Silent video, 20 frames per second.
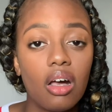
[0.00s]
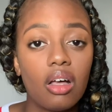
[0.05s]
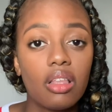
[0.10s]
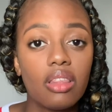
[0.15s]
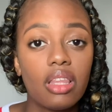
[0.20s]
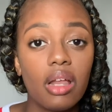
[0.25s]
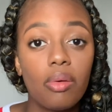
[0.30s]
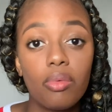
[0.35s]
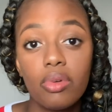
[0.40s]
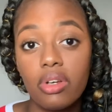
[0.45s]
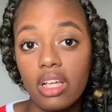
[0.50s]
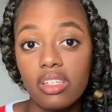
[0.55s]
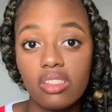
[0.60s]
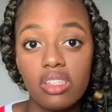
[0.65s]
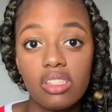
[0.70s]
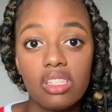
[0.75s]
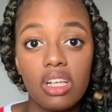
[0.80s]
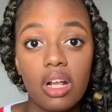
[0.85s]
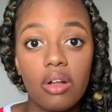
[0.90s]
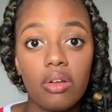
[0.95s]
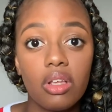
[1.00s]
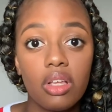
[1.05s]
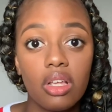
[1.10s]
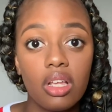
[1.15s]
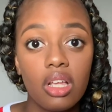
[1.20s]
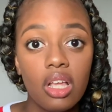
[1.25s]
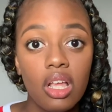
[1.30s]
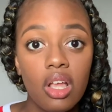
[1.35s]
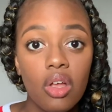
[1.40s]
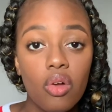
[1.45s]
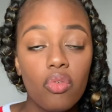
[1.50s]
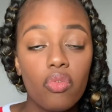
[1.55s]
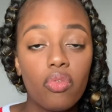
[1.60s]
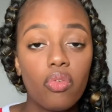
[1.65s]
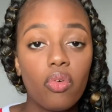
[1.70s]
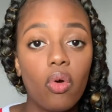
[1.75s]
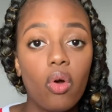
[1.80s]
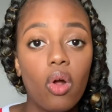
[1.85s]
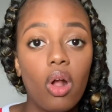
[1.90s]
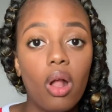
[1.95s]
that were necessary
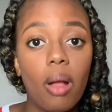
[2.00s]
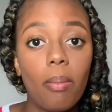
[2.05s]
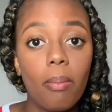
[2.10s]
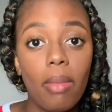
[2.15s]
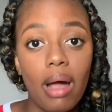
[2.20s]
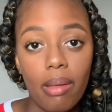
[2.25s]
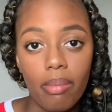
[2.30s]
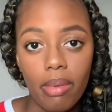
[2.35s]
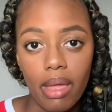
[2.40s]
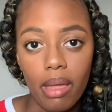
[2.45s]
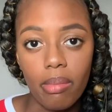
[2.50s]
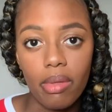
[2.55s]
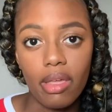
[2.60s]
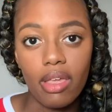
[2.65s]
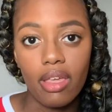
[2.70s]
for my baby.